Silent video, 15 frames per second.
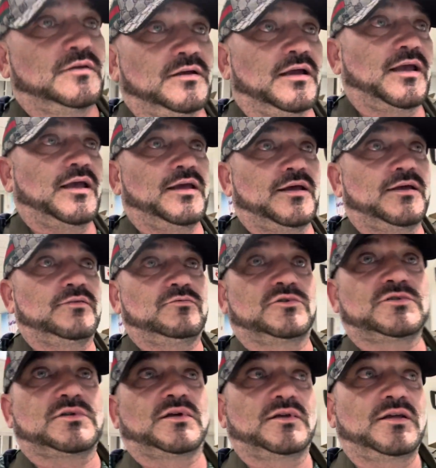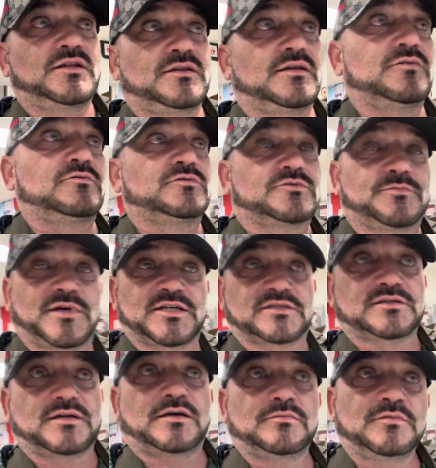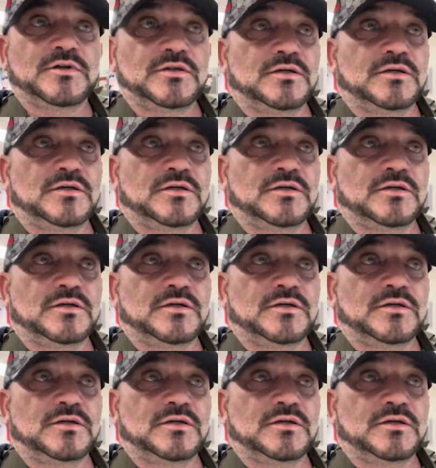And another thing was messed up,